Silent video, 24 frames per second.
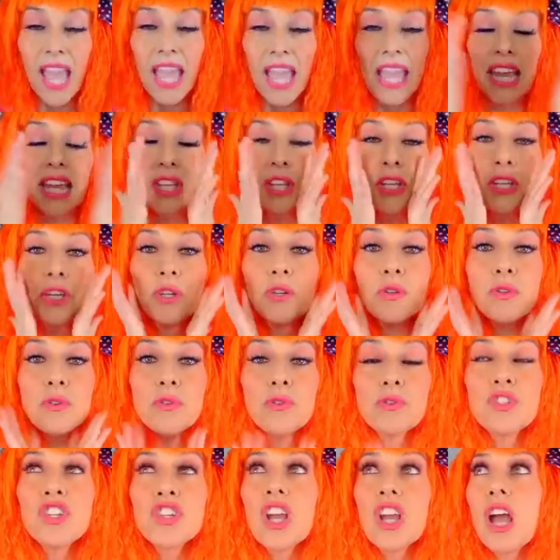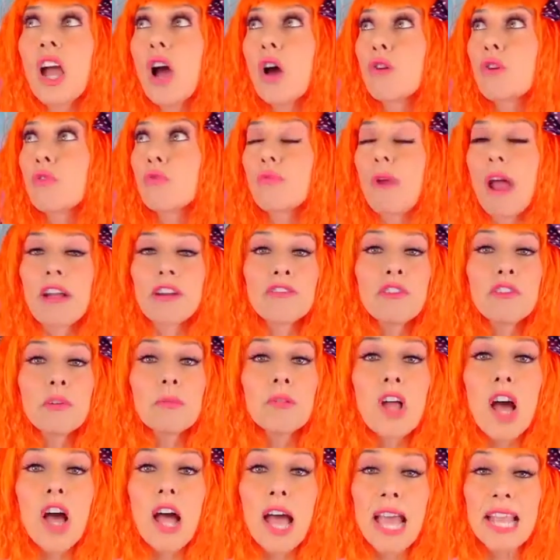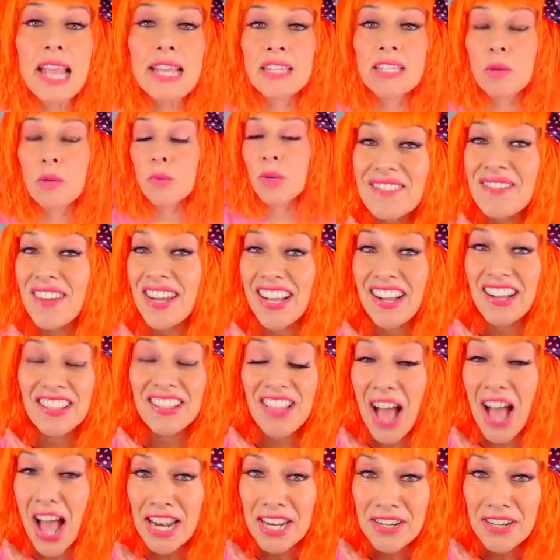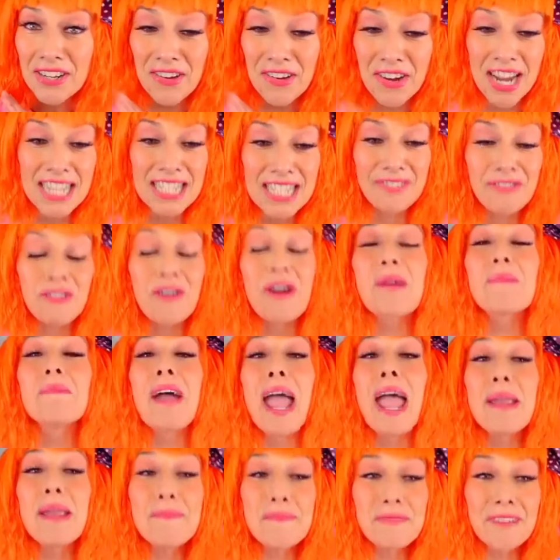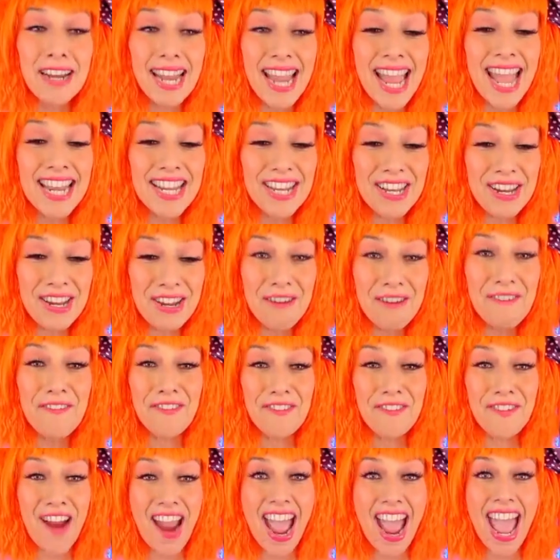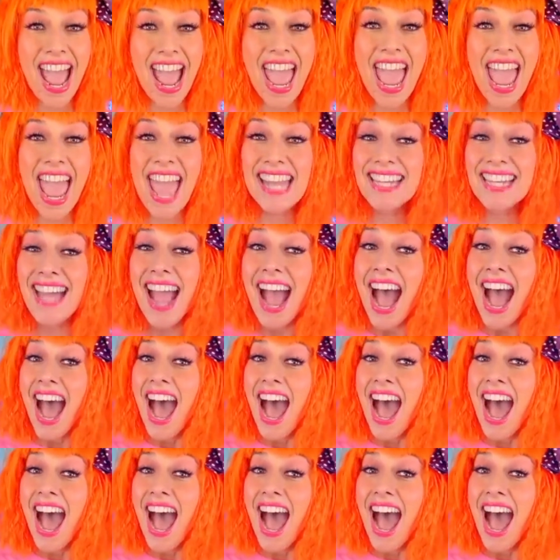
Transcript: A huge round of applause. Let's make a lot of noise for my brand new friend,